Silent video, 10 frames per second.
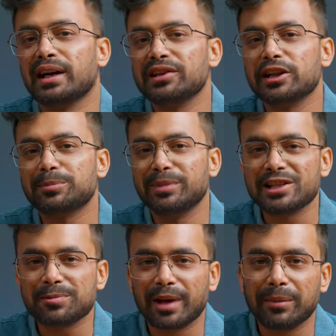100
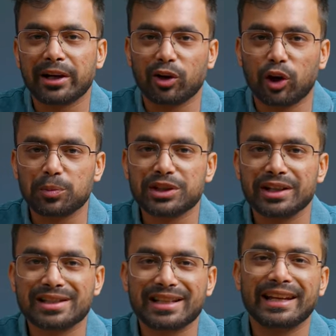plus payment
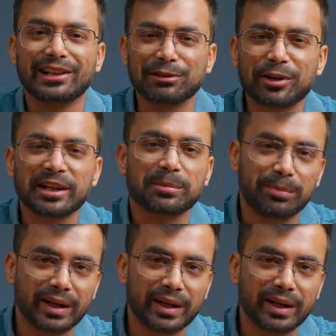options including